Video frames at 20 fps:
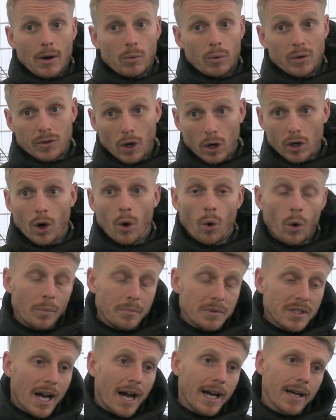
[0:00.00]
We've got the
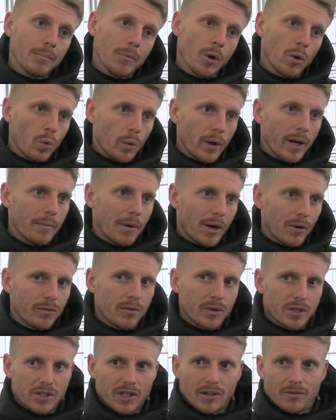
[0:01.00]
home tie at
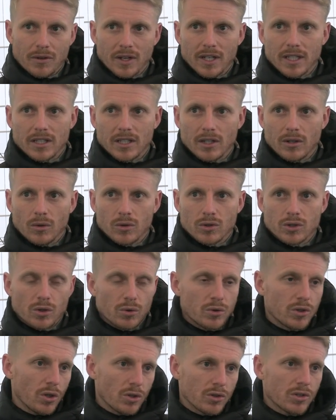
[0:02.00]
Monkwearmouth, which I think, you know,
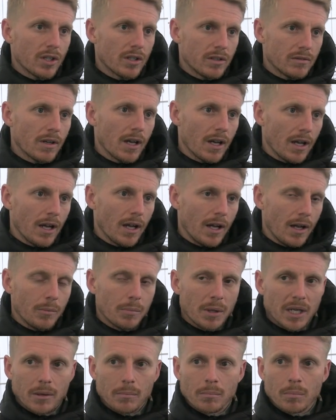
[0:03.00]
suits us and
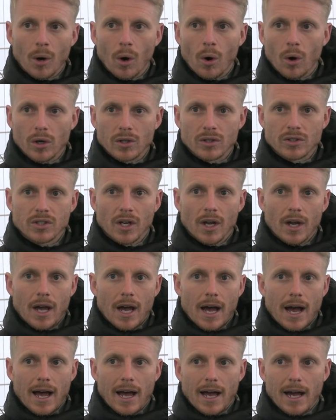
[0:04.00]
will be important.
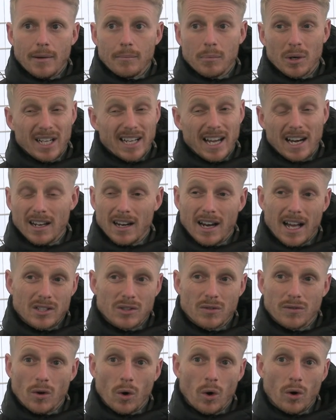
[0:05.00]
But to get the
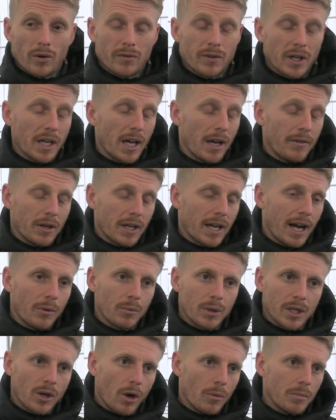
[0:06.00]
last four of a
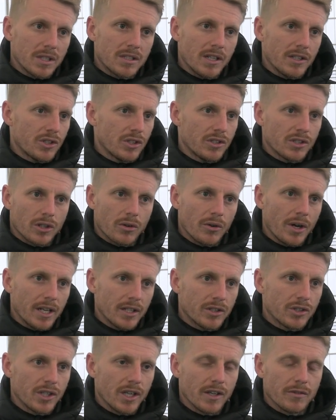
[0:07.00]
county competition is a
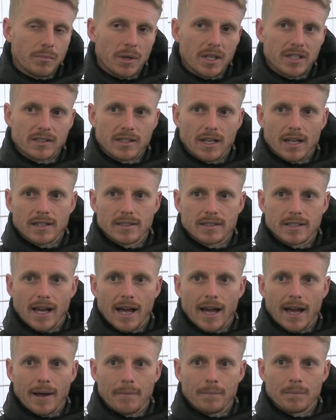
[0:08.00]
great achievement,
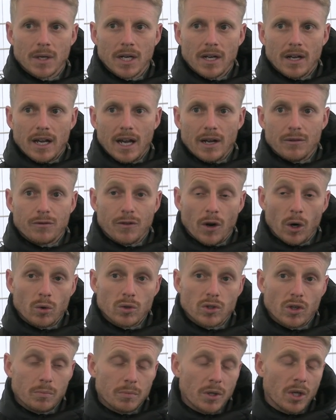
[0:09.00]
and it
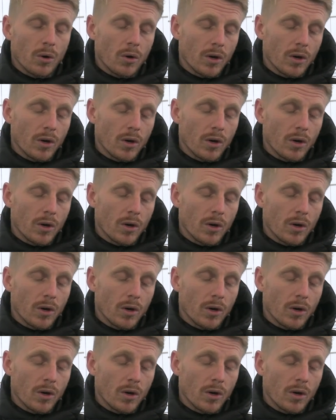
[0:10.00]
follows up, you